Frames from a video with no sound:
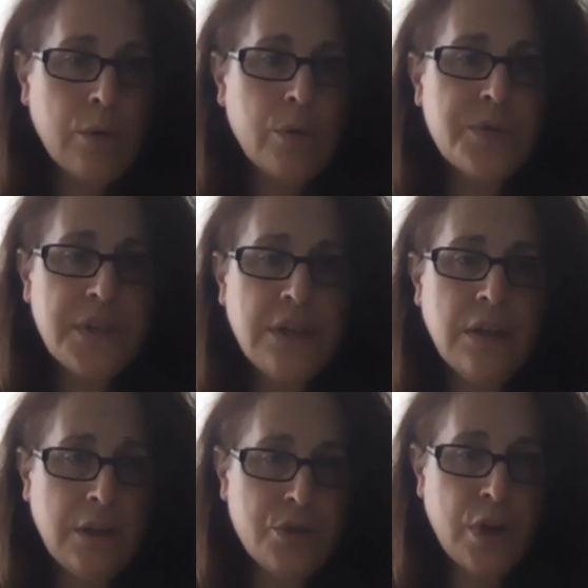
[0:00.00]
We've seen
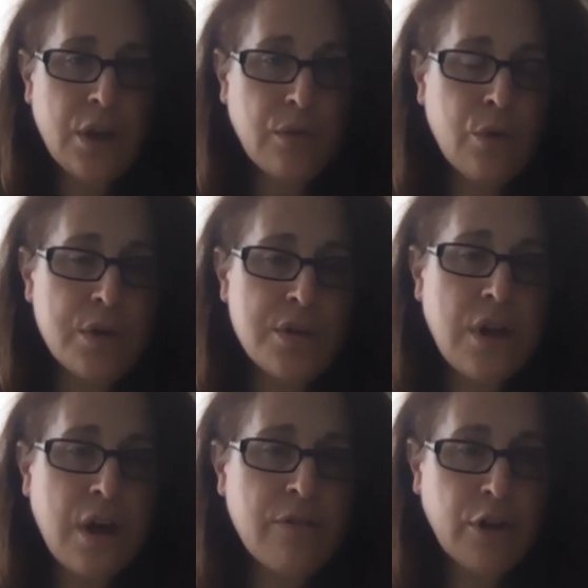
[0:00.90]
the internet, of course,
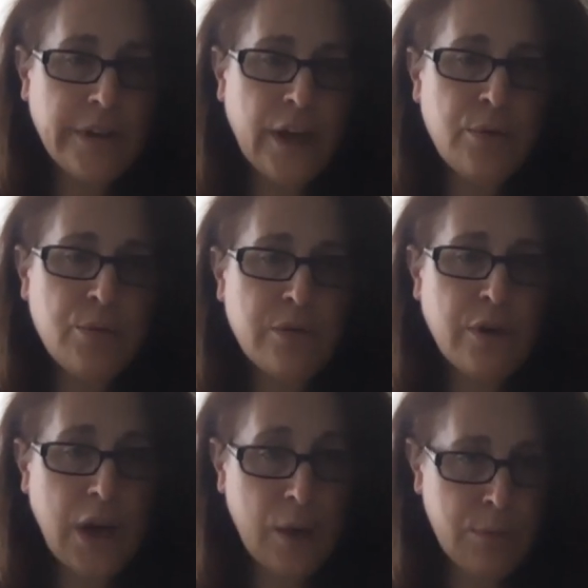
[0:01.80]
not fall down. We're
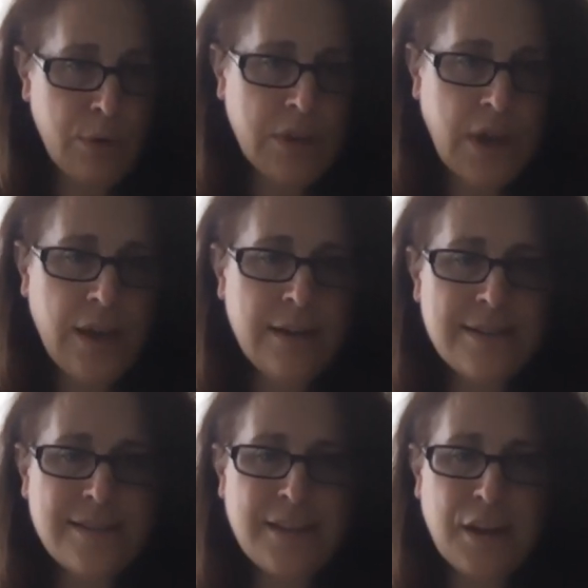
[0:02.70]
very happy about that.
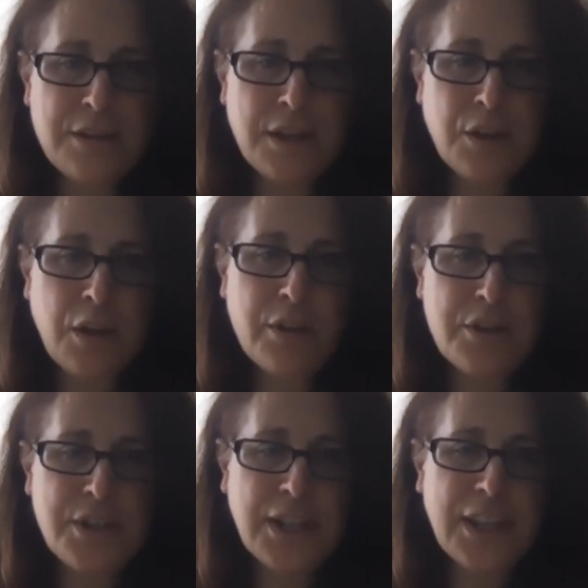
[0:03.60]
It's
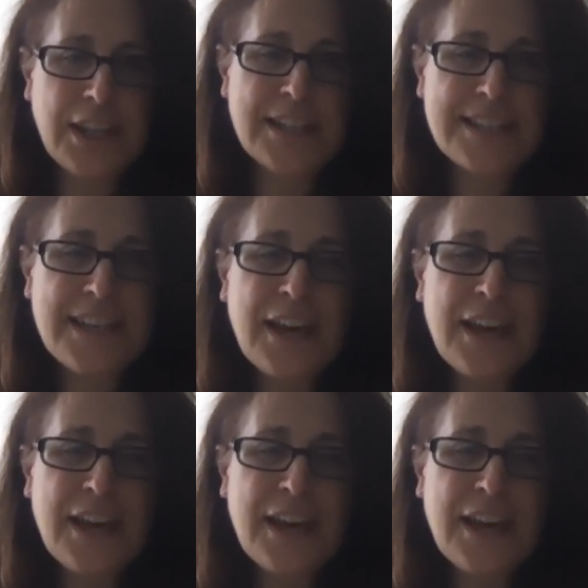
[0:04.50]
technology that is